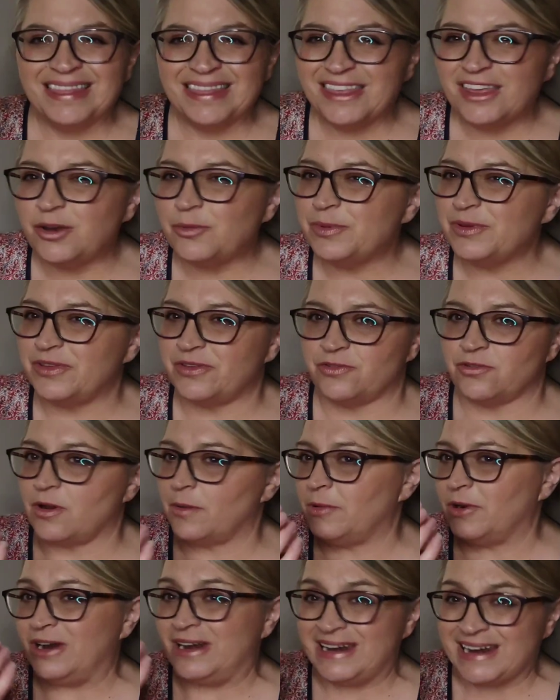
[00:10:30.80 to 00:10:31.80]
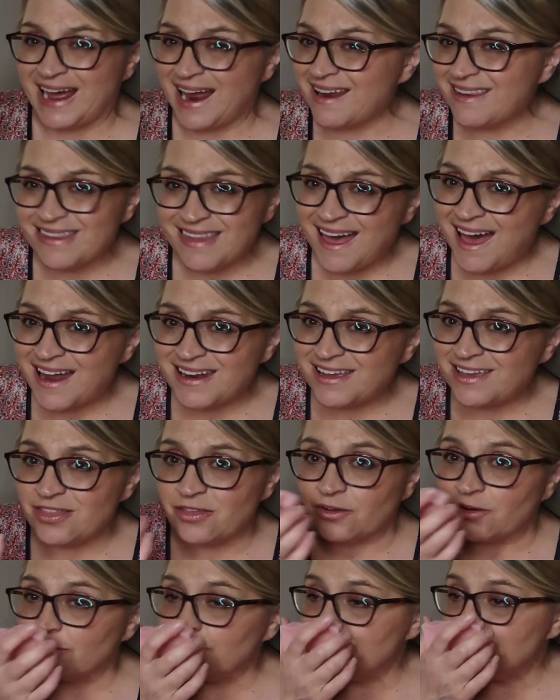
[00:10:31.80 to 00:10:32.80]
a little bit of strawberry, not a lot
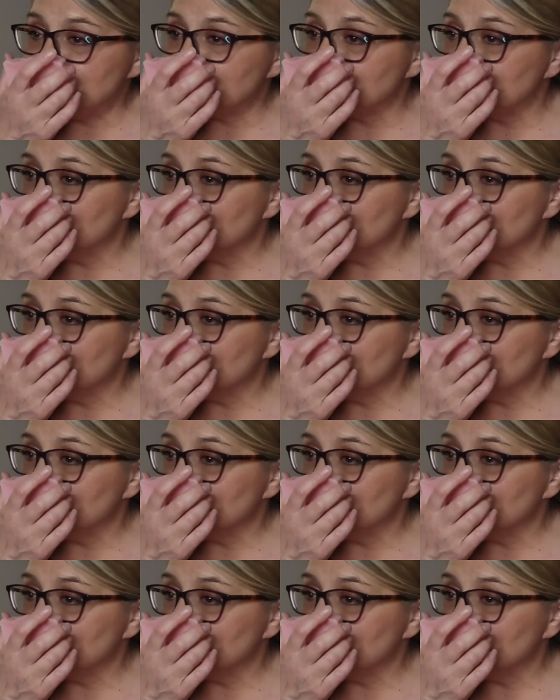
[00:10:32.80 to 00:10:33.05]
either.